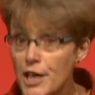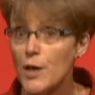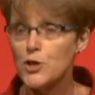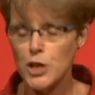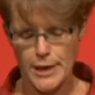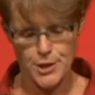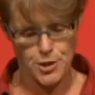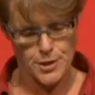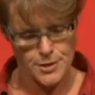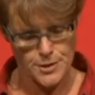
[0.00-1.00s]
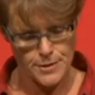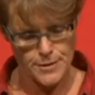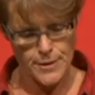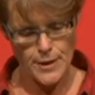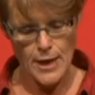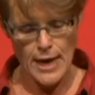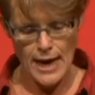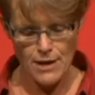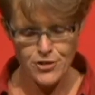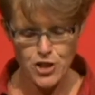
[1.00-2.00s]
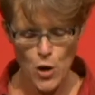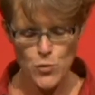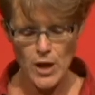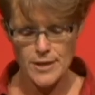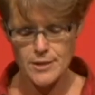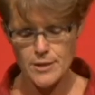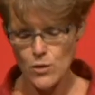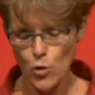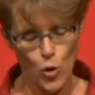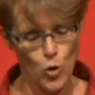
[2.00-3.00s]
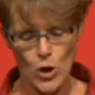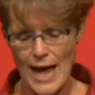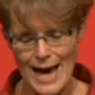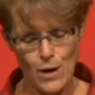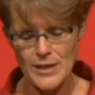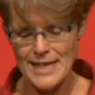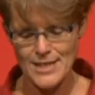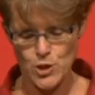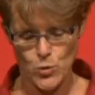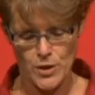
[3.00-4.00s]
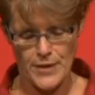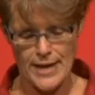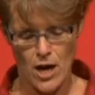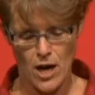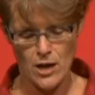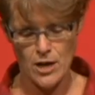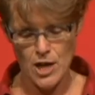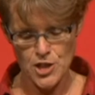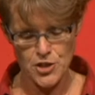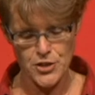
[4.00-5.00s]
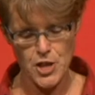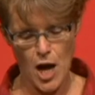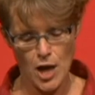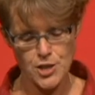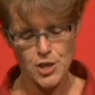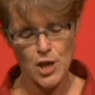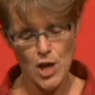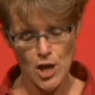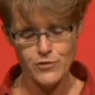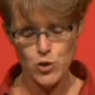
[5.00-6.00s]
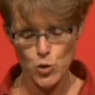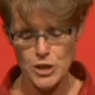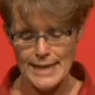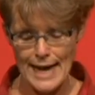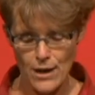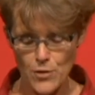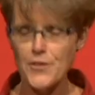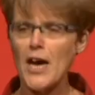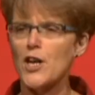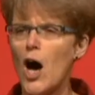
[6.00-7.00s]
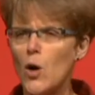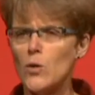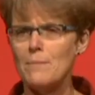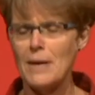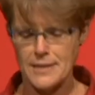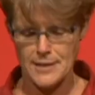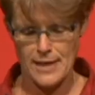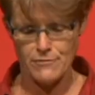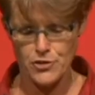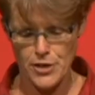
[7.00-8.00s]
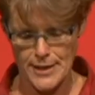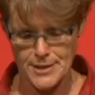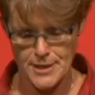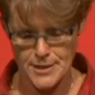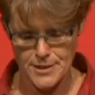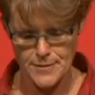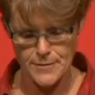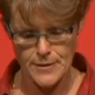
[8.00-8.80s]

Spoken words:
negotiations have shown us all how inadequate they are to the task of sorting out the unholy mess they have created.